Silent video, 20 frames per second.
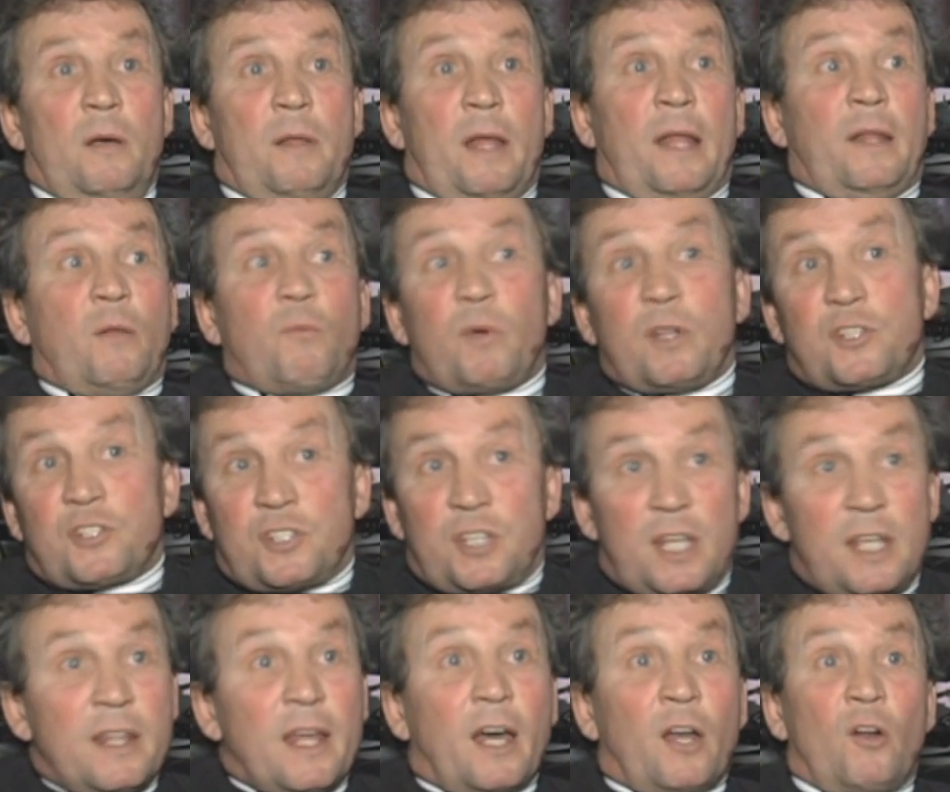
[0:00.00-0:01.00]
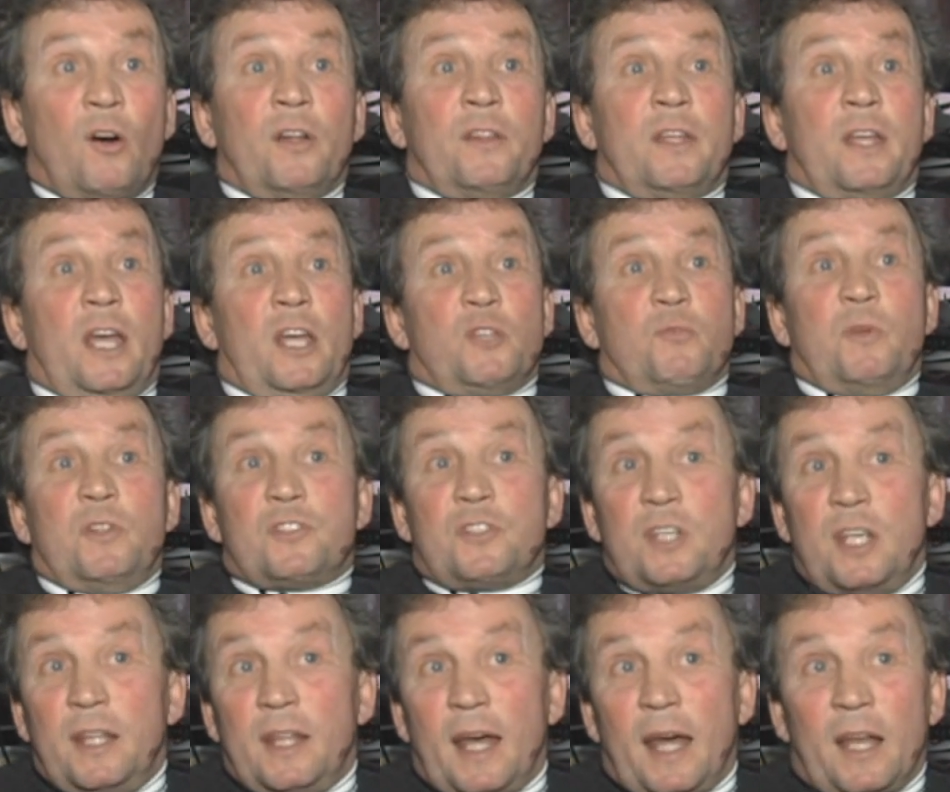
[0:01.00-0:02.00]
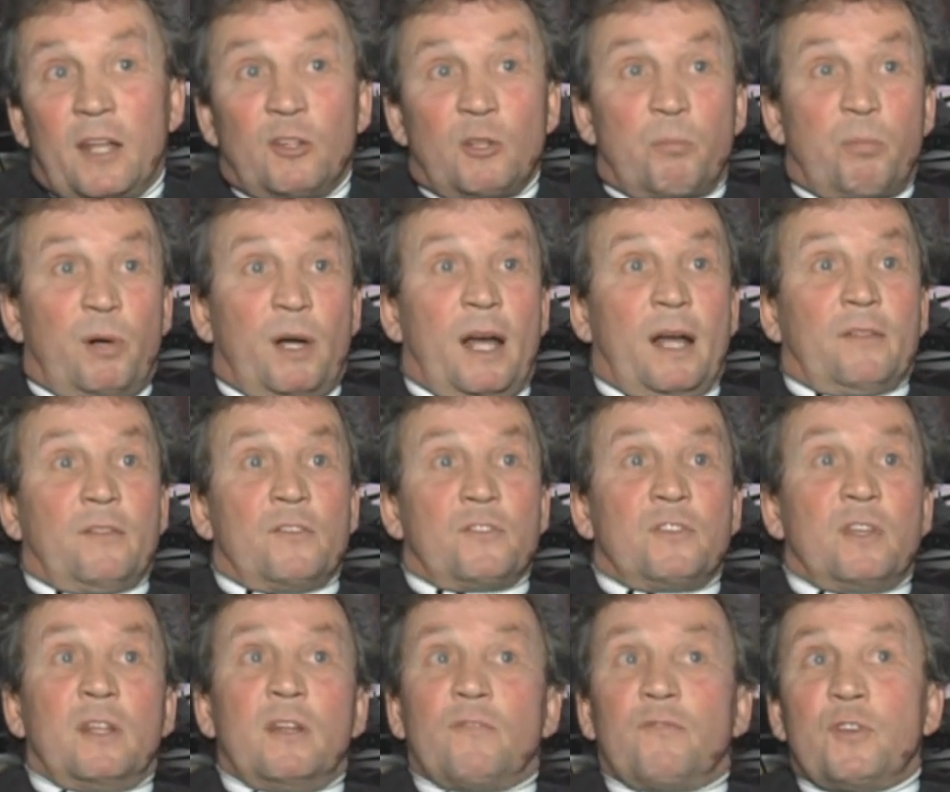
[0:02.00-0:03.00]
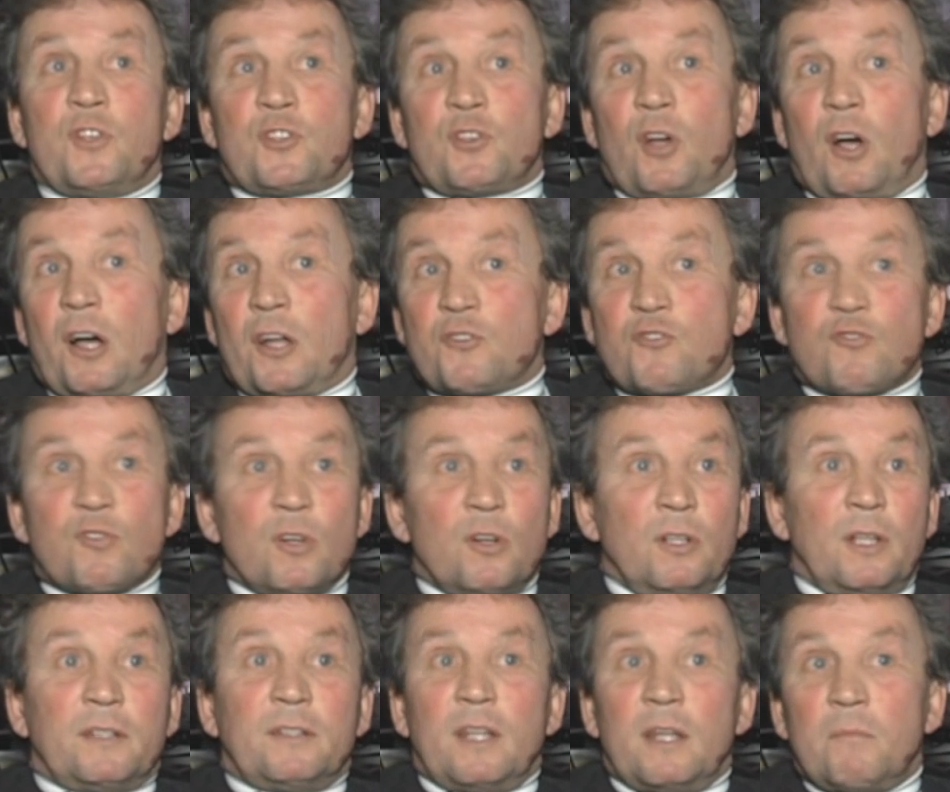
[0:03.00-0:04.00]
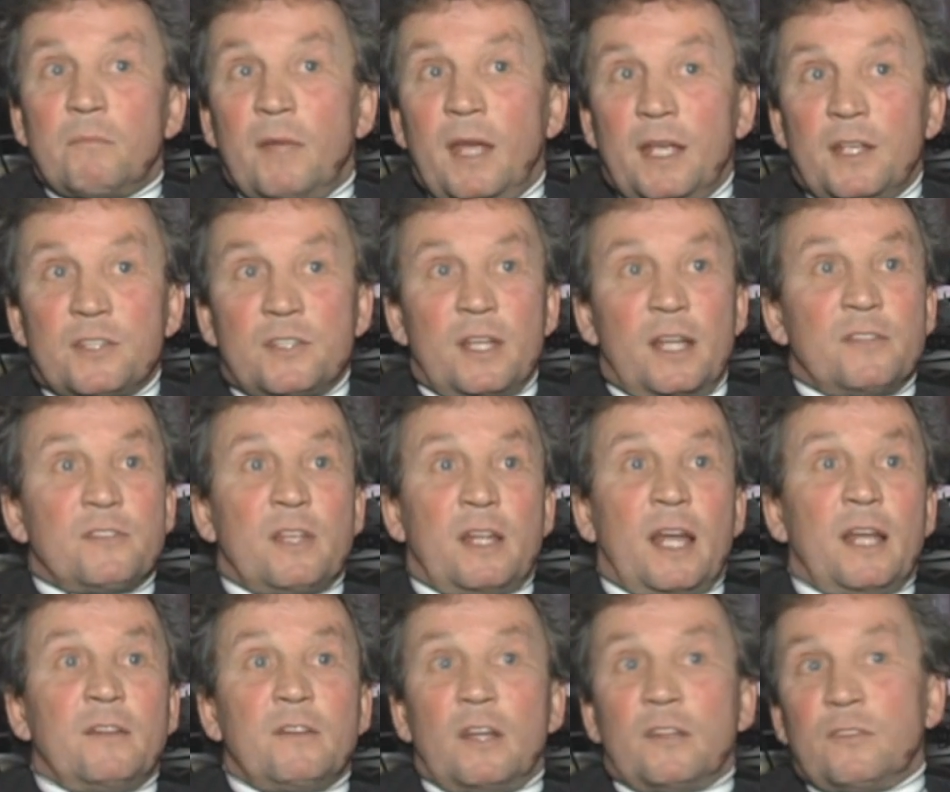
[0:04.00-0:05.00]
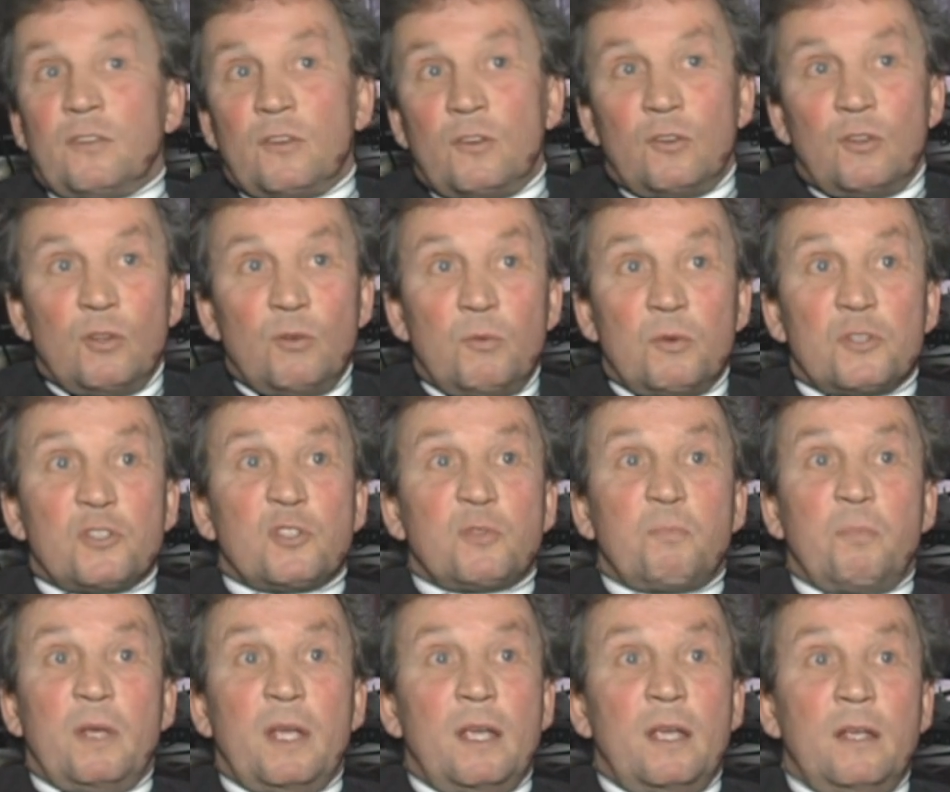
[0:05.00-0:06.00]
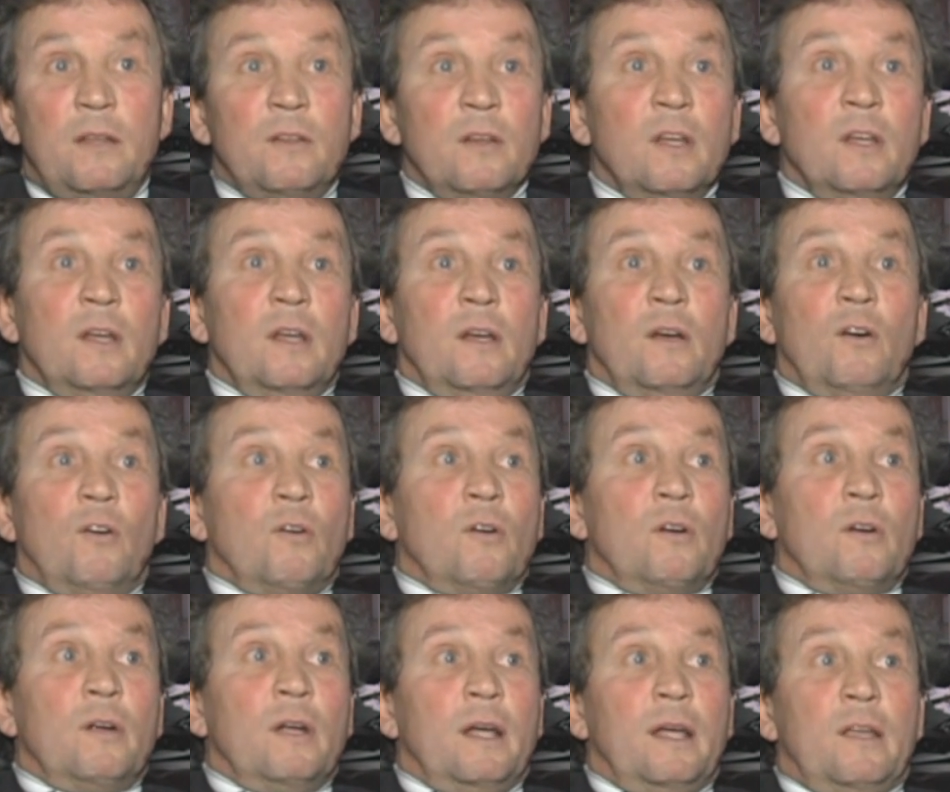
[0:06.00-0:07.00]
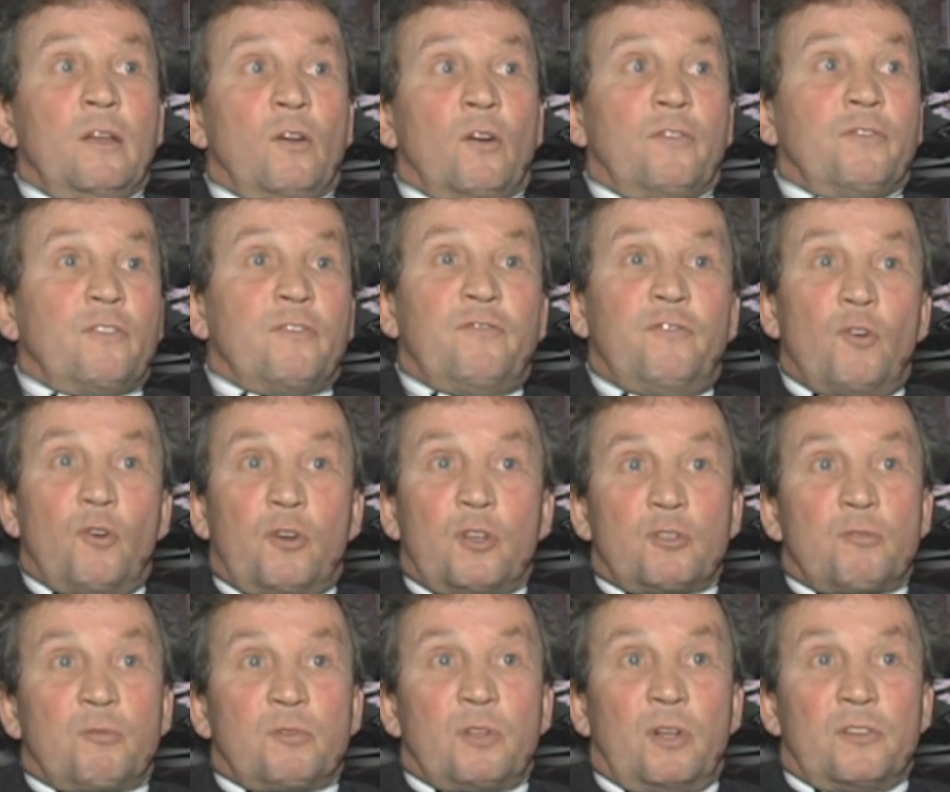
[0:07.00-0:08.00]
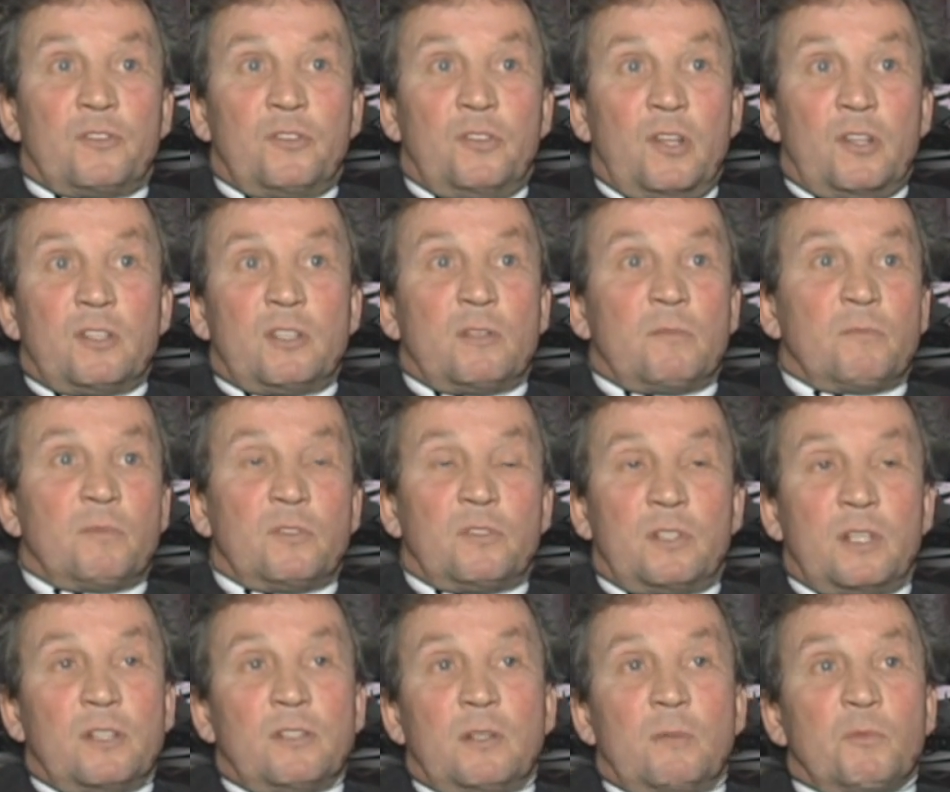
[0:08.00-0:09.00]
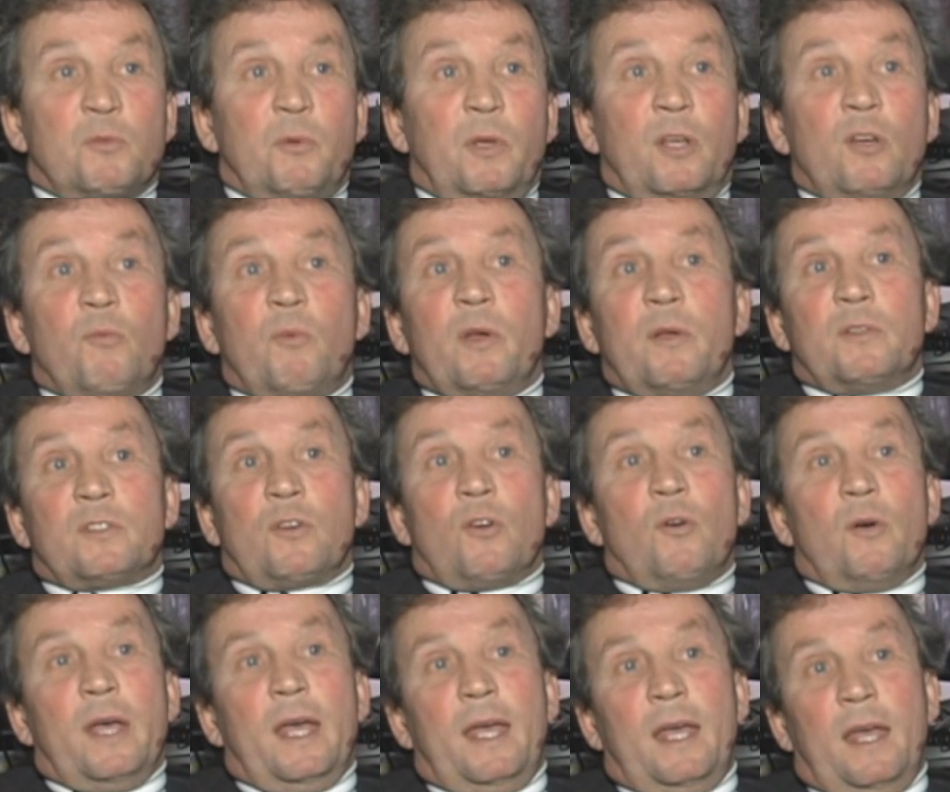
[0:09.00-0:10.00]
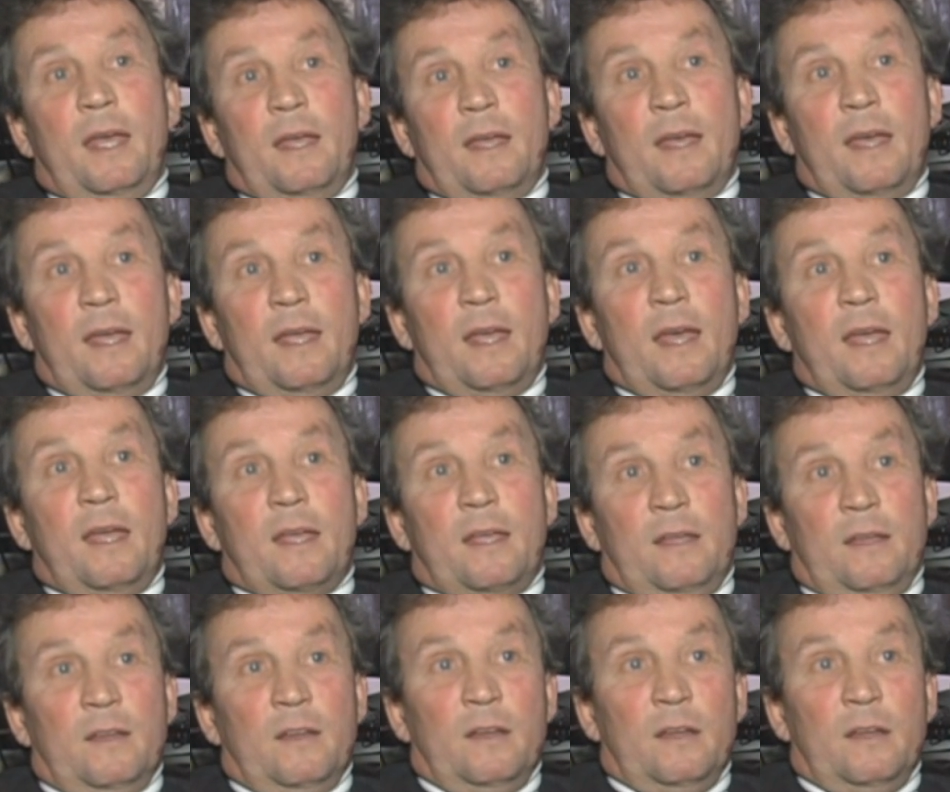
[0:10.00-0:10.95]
And then we'd see that on the ice. We'd see that in the practice. And if we saw a drill that didn't make sense, that had nothing to do with speed, or if the focus was on systems, we'd go, hey,